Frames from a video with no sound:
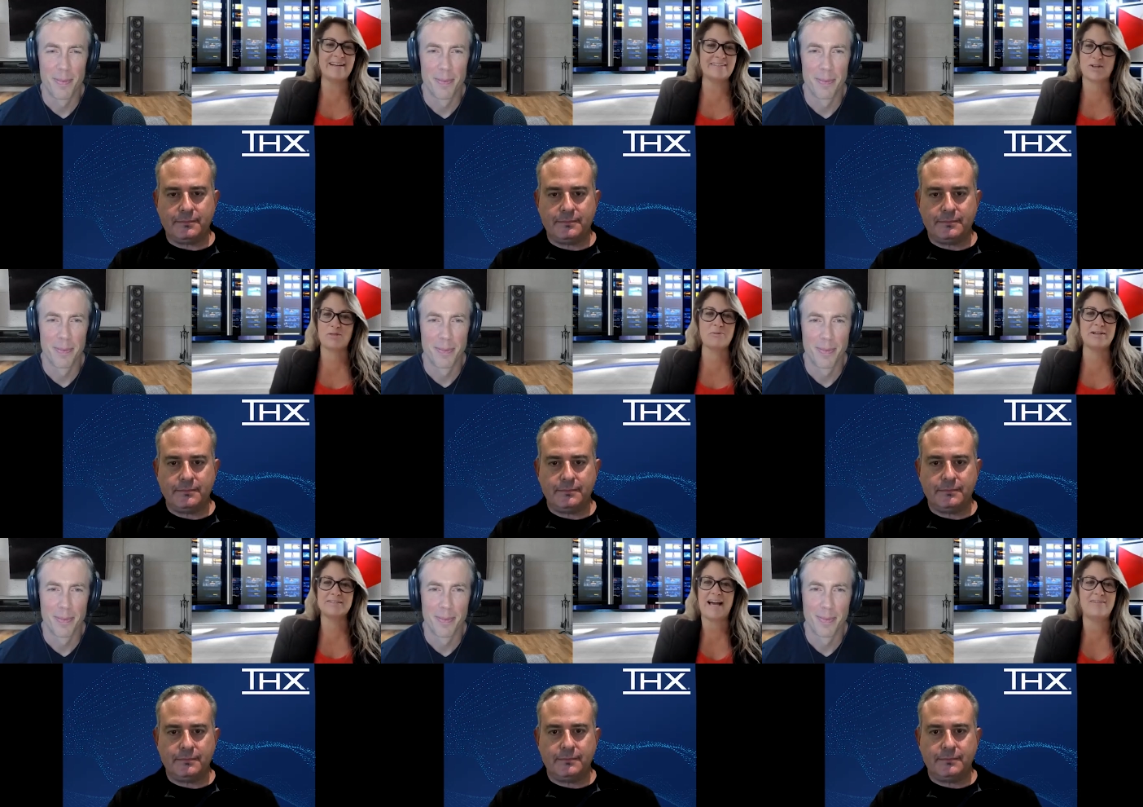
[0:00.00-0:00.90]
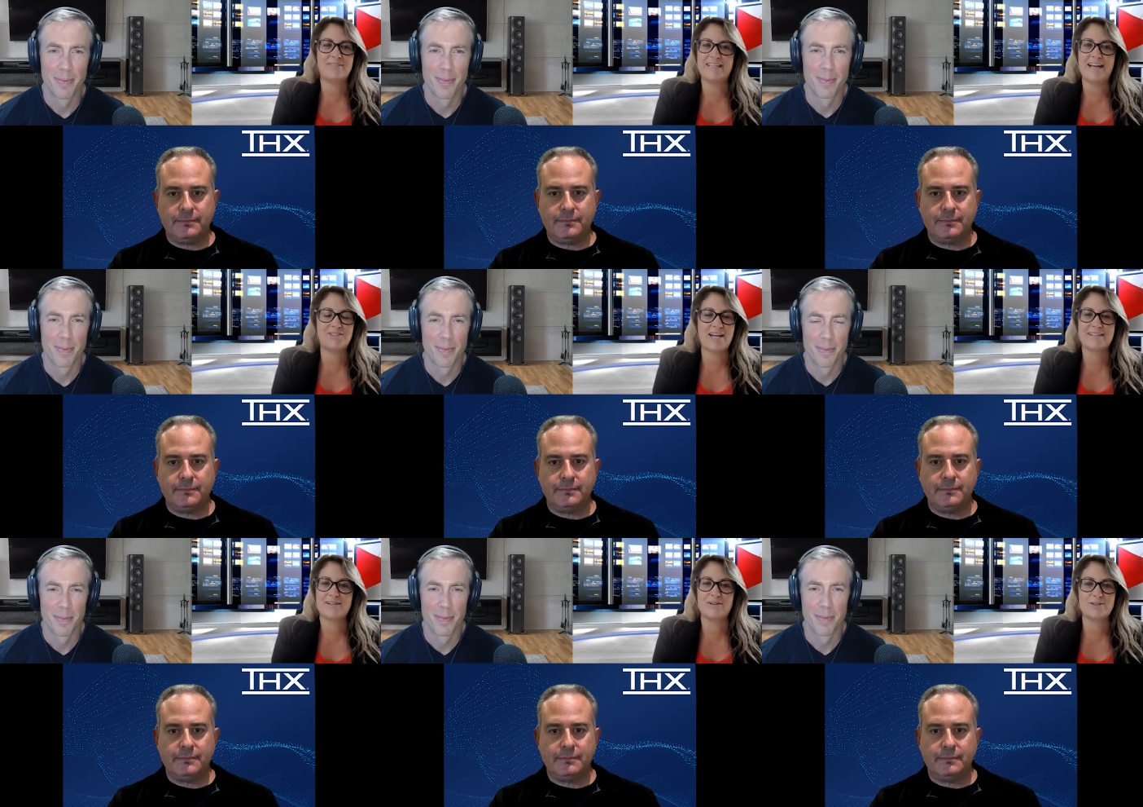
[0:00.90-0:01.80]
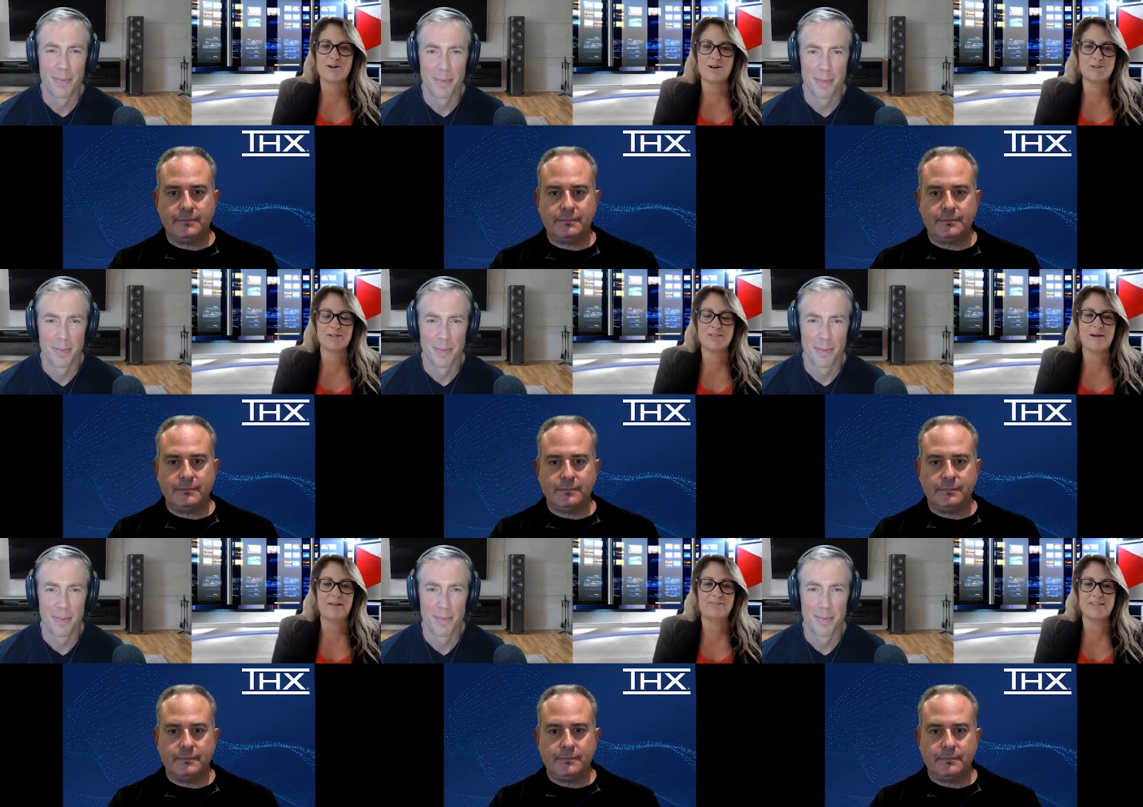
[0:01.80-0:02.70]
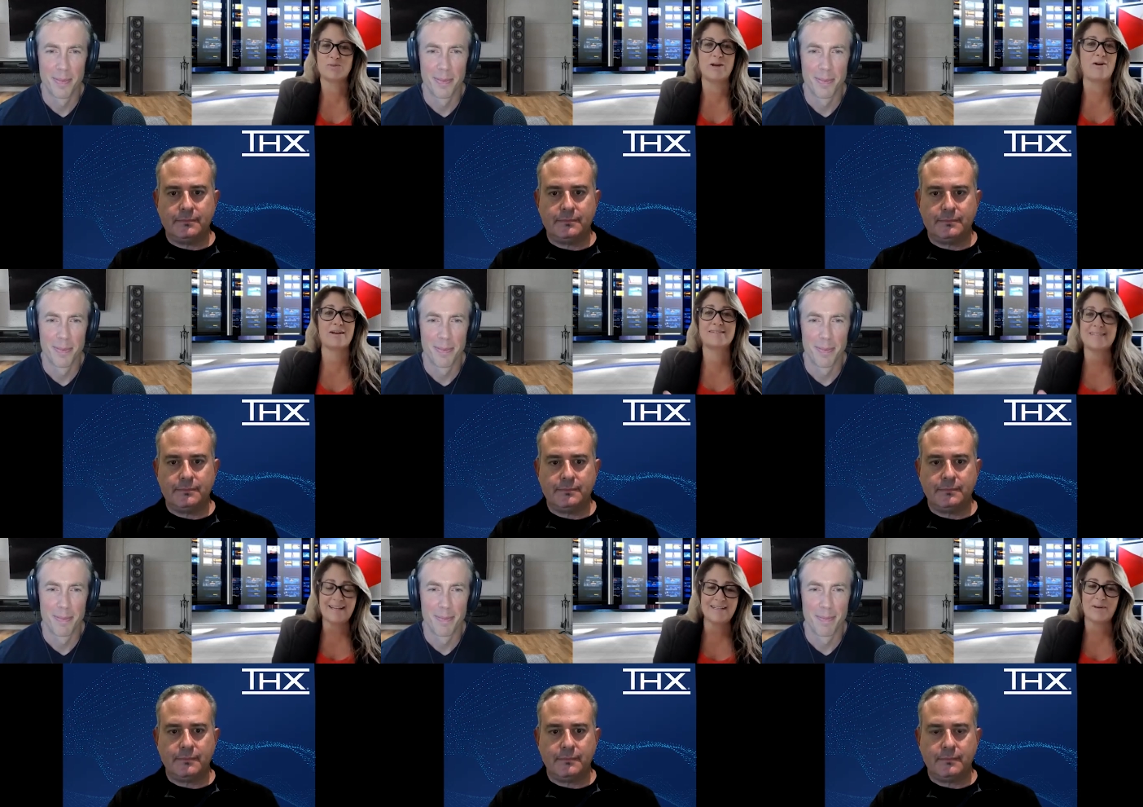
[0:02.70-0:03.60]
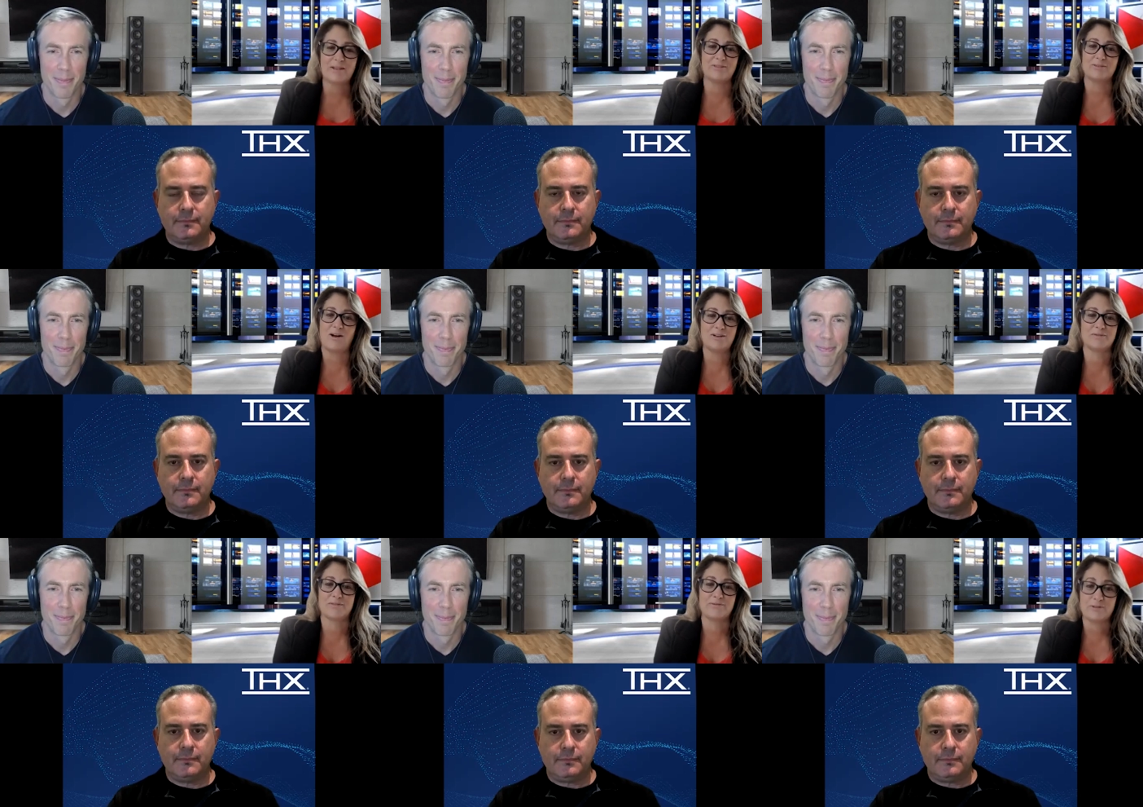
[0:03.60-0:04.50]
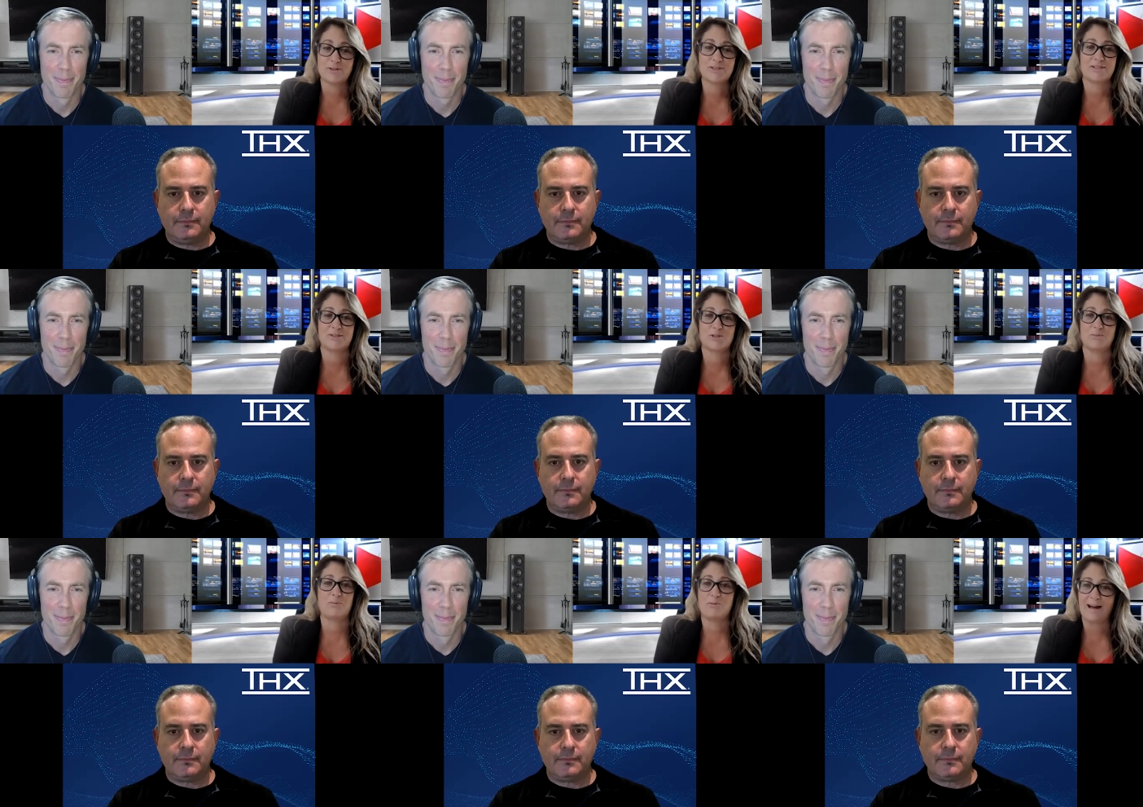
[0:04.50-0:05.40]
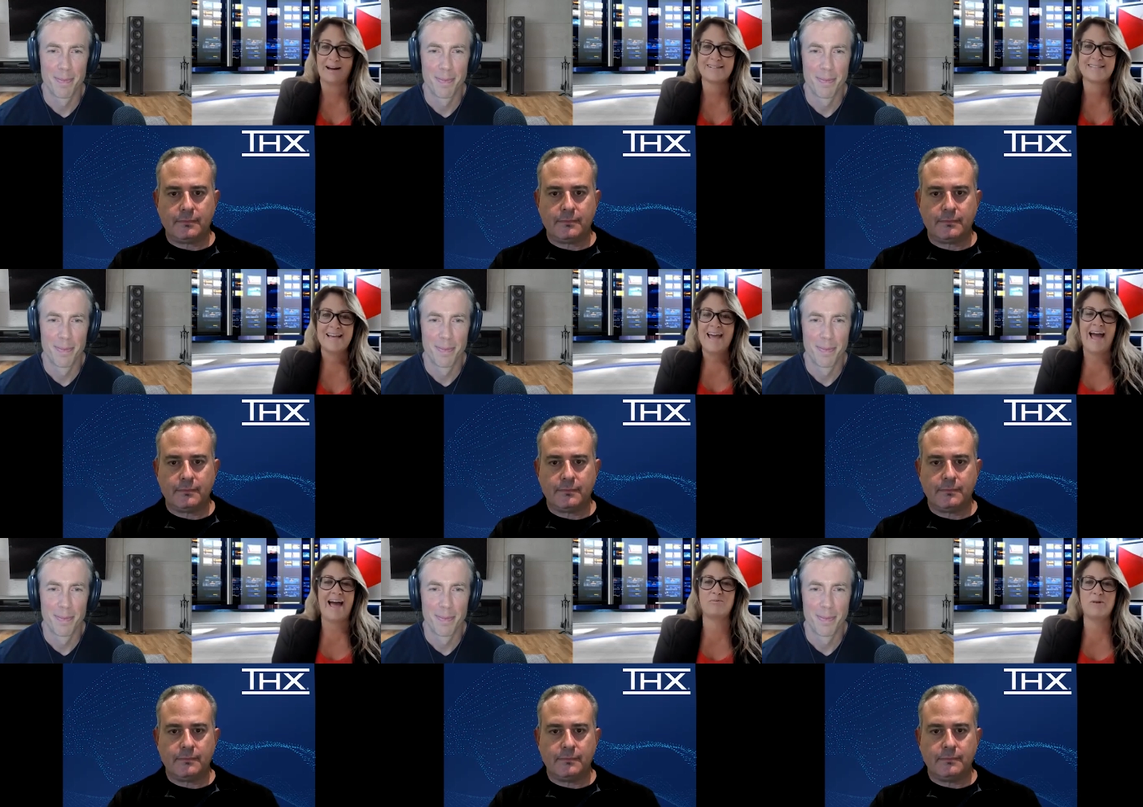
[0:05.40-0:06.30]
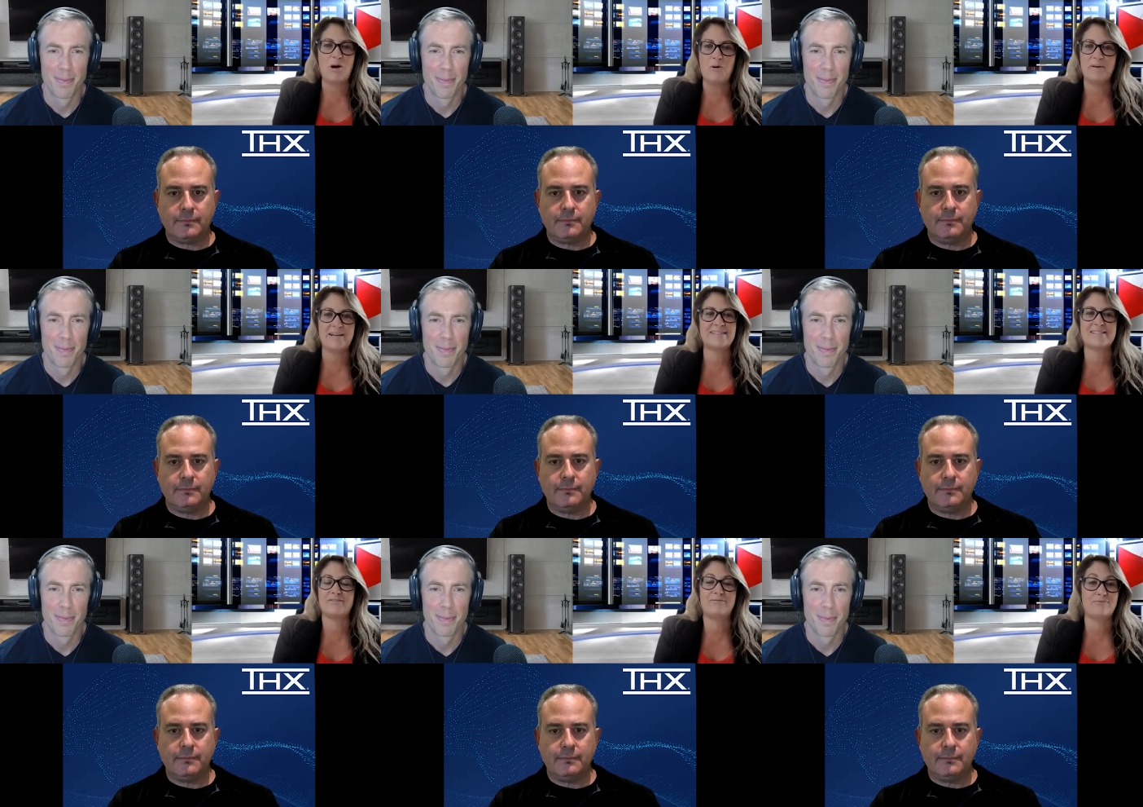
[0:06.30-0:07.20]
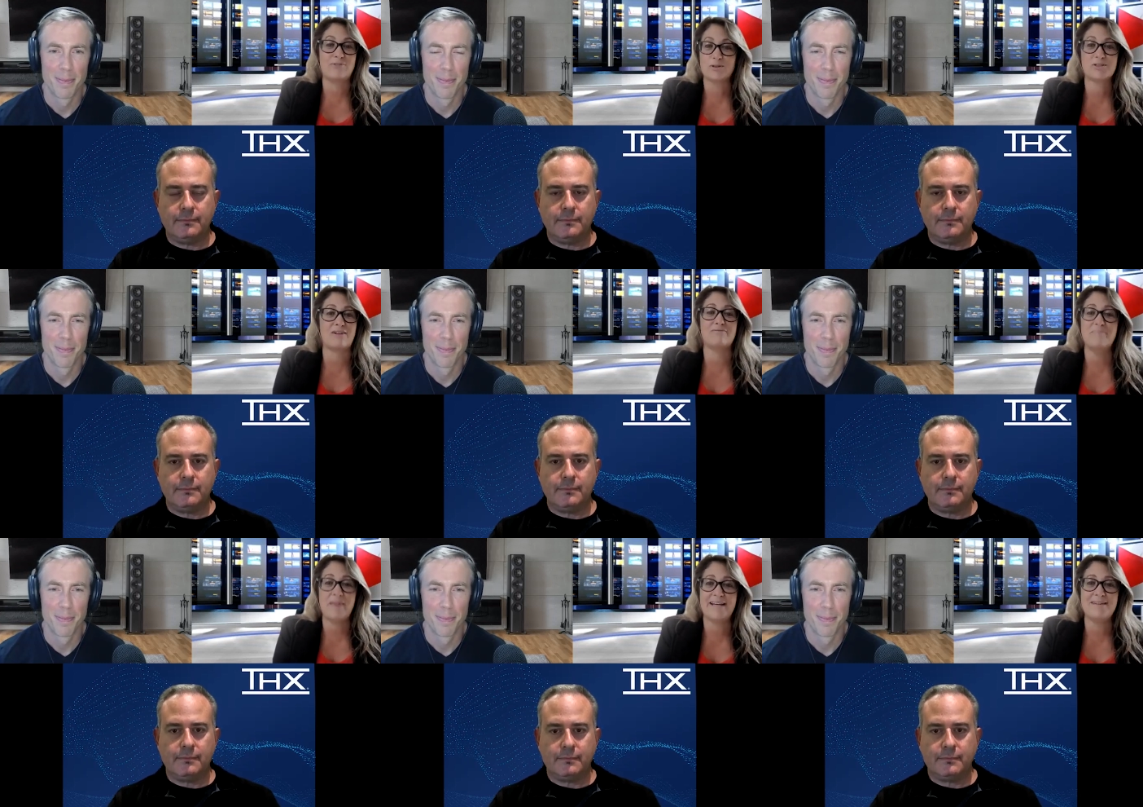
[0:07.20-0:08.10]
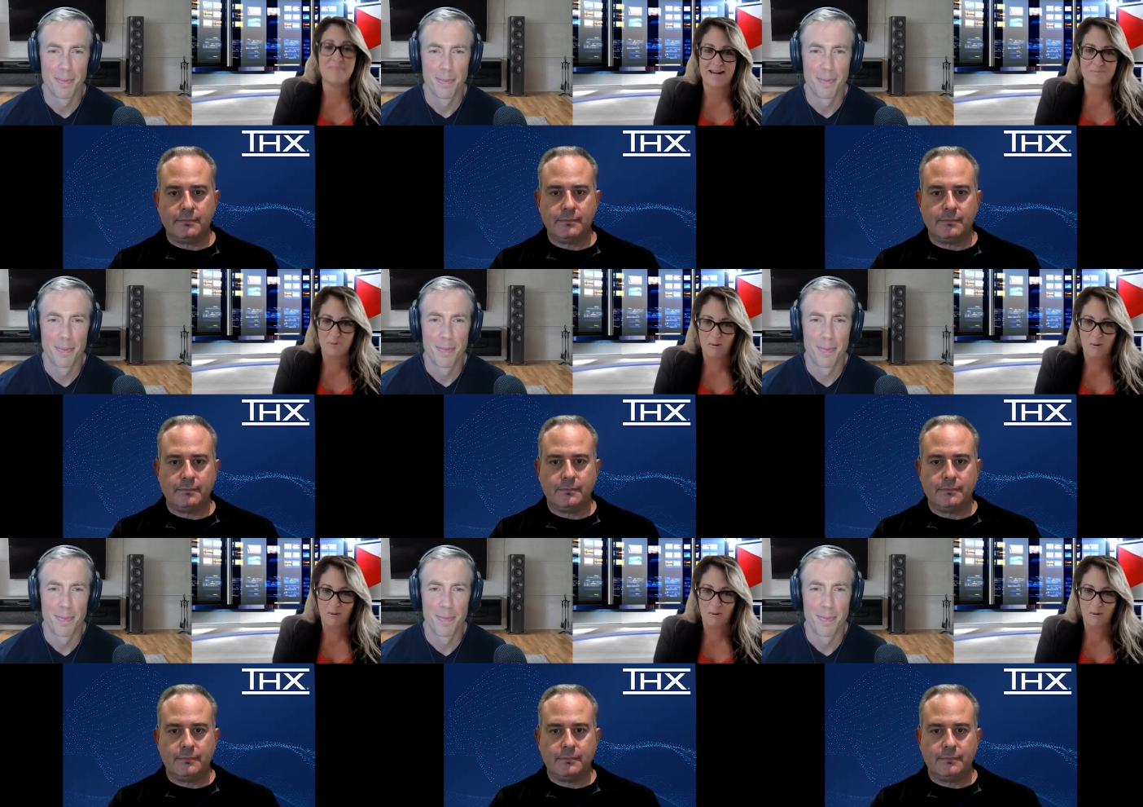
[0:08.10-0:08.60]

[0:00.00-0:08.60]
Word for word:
Speaker 1: We it's a thrill to have THX here to talk to us about this. We are excited about the launch of the first consumer product, and we hope it is the first of many,